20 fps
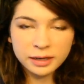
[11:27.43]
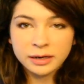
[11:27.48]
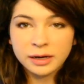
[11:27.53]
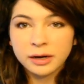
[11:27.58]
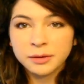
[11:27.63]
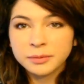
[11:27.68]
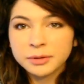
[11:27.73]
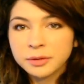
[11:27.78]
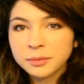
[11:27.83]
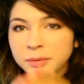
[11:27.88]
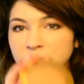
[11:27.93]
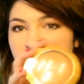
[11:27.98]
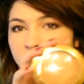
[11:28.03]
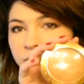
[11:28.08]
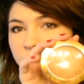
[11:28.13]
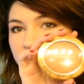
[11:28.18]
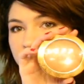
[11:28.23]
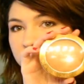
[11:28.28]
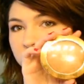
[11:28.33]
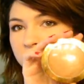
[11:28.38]
Now I'm going to put
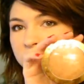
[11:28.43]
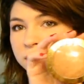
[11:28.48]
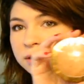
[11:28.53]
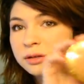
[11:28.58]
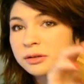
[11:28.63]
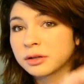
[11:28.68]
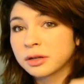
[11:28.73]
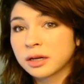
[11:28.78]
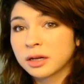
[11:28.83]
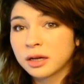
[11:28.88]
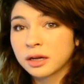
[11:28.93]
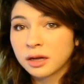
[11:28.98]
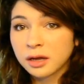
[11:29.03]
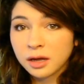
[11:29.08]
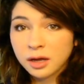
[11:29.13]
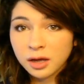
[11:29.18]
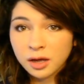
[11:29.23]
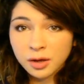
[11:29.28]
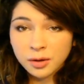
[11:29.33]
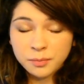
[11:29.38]
on Victoria's Secret
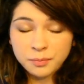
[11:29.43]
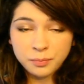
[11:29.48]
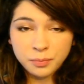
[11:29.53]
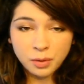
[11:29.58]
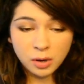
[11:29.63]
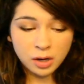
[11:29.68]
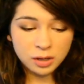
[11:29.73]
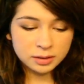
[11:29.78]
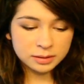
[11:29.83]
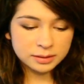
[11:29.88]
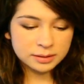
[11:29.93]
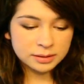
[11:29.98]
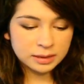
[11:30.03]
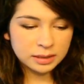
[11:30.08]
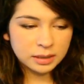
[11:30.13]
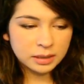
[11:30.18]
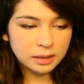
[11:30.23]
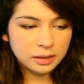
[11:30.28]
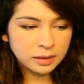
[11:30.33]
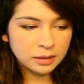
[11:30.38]

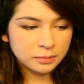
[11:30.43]
bronzing.